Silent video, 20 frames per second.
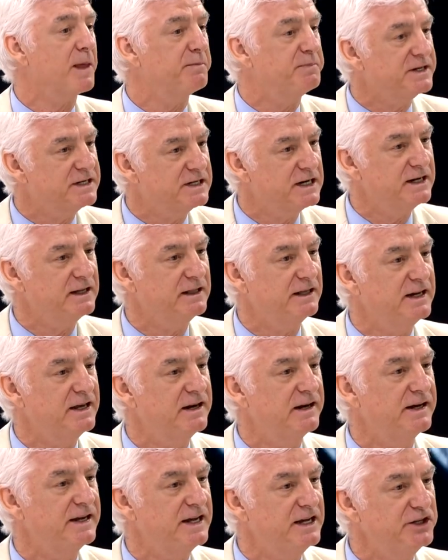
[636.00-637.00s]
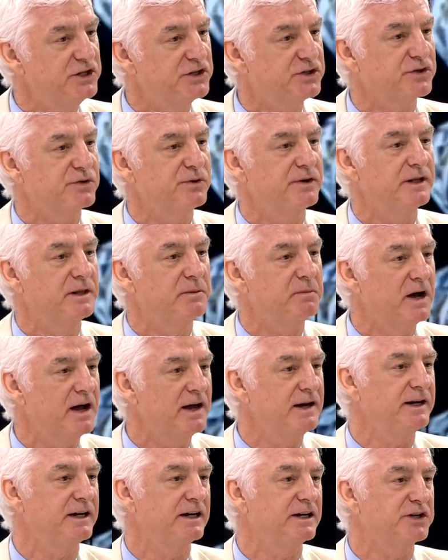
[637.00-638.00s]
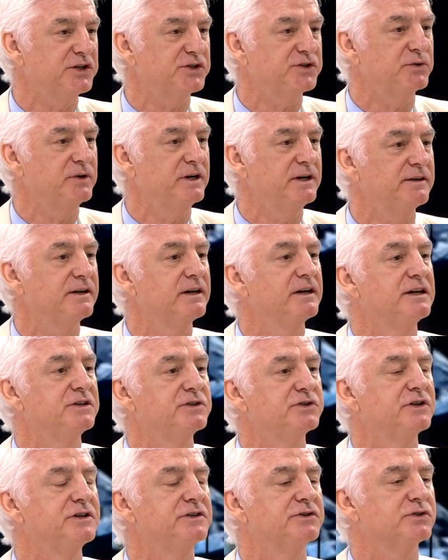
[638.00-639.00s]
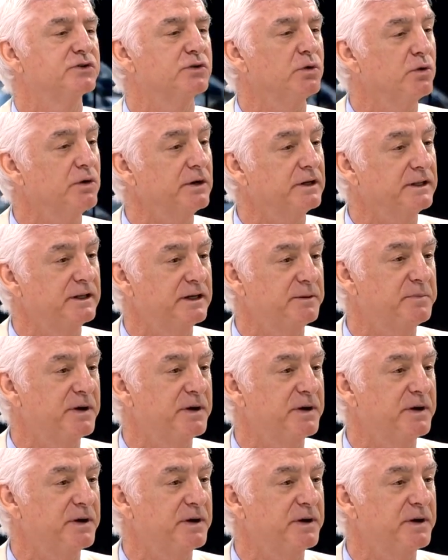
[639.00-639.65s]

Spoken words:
particularly in an industry, the mining industry, that has historically